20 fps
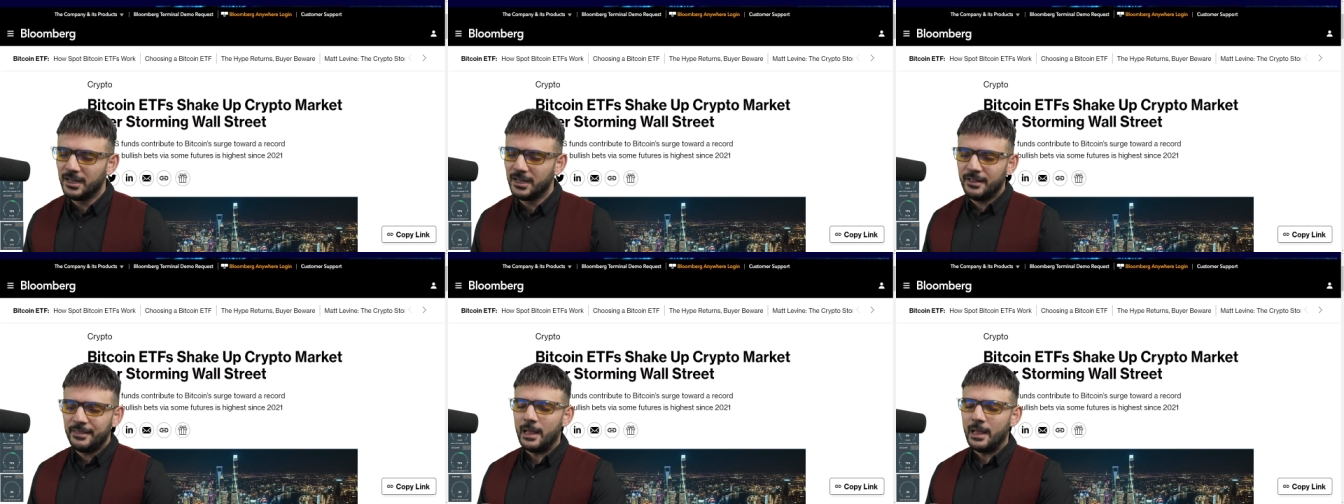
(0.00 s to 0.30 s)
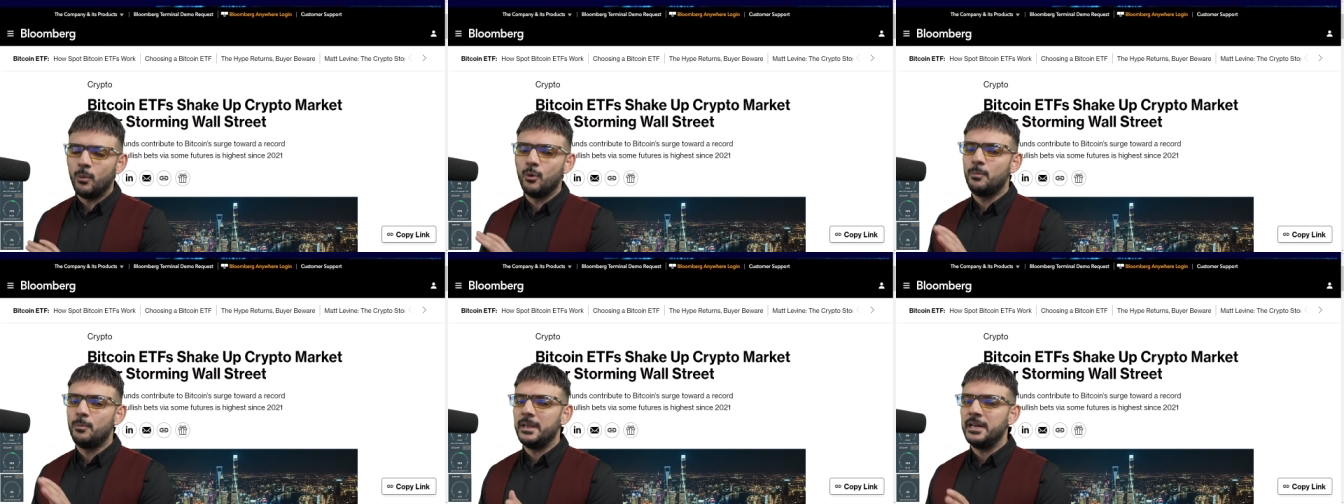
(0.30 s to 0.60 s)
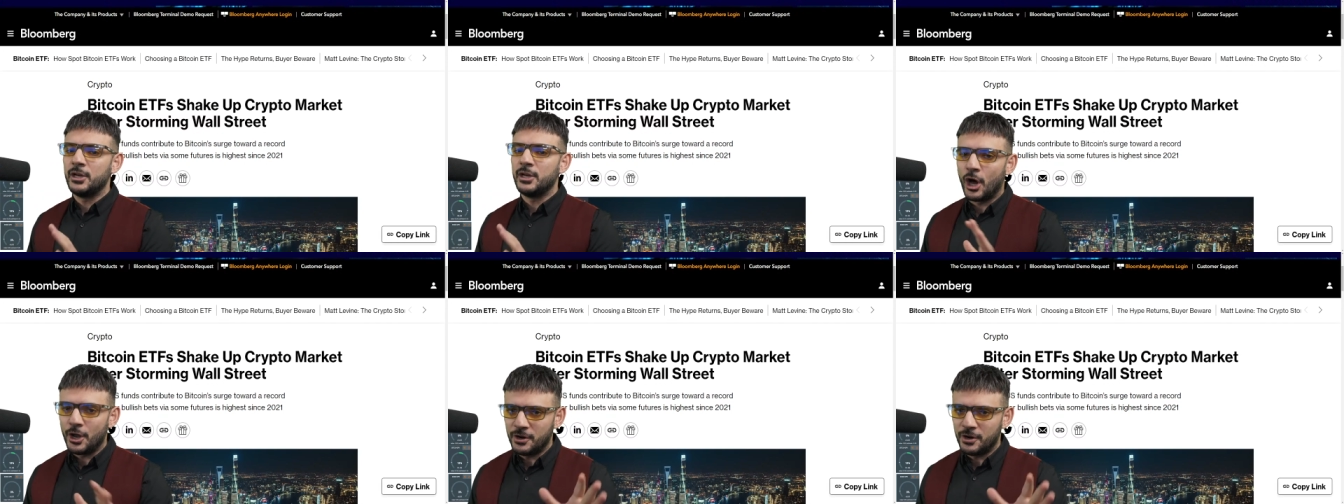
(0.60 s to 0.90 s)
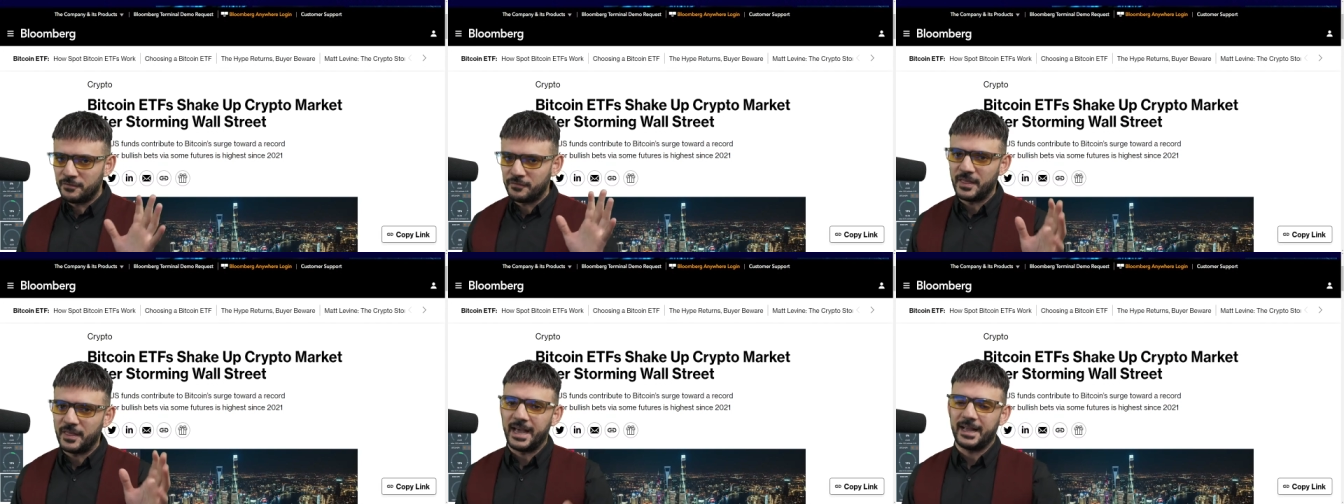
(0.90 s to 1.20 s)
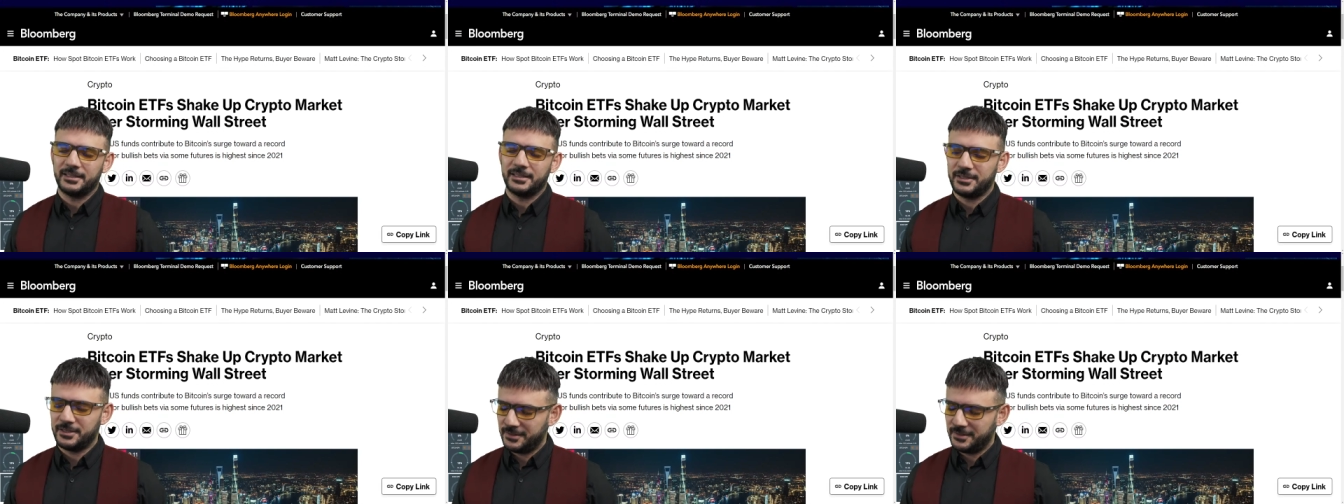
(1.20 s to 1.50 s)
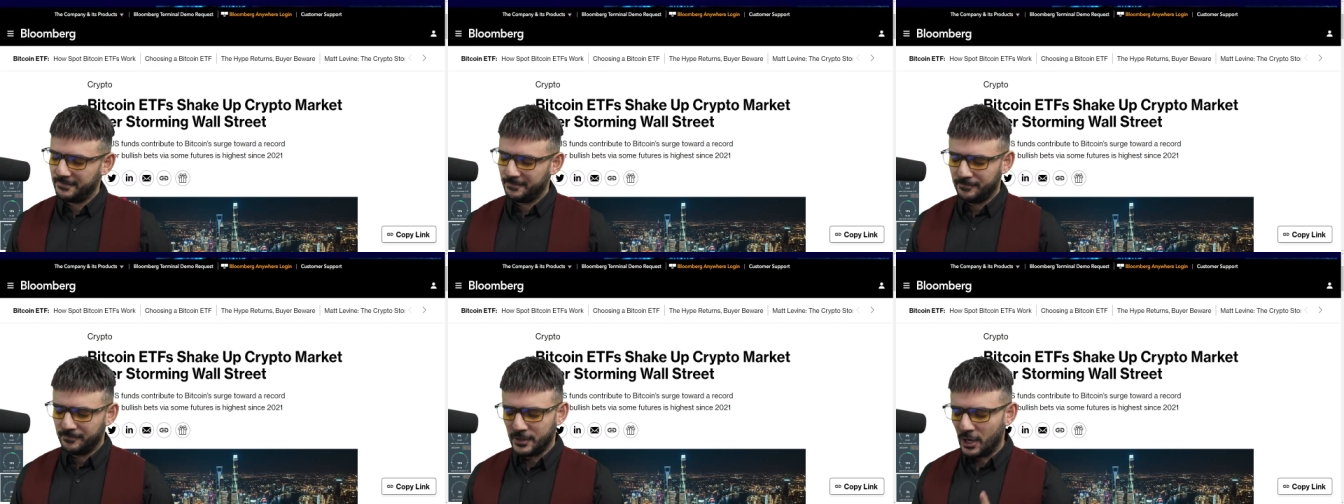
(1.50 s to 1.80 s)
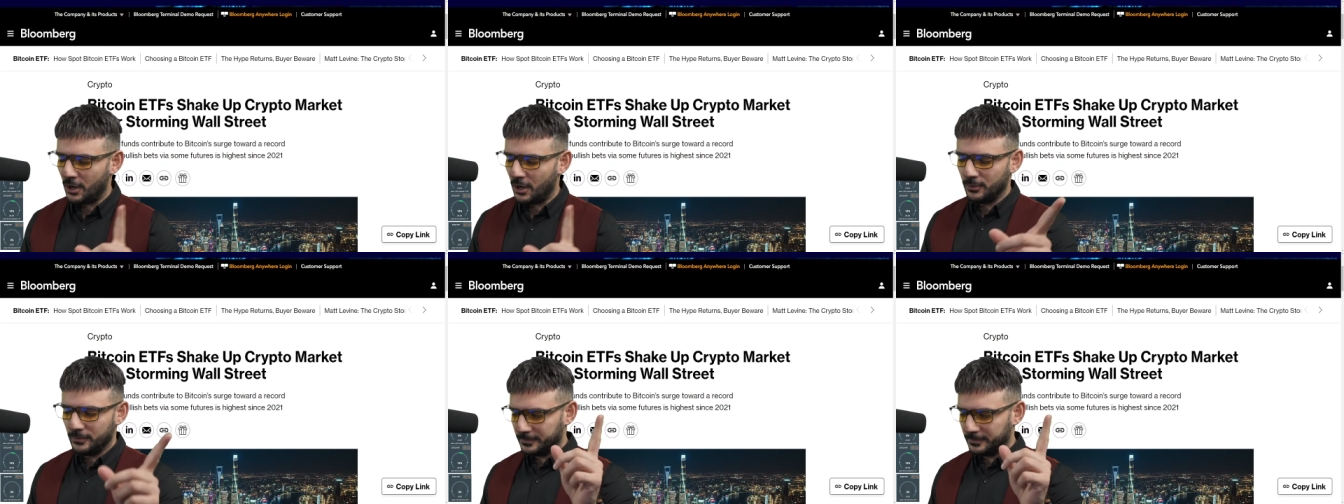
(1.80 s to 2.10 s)
There will be none of that.
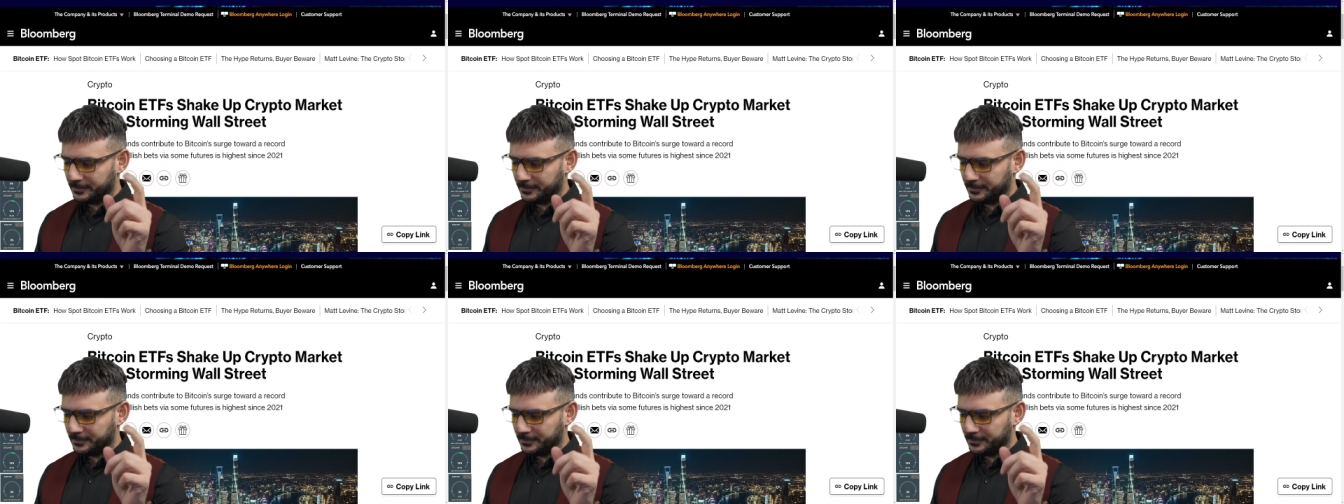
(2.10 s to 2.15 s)
No.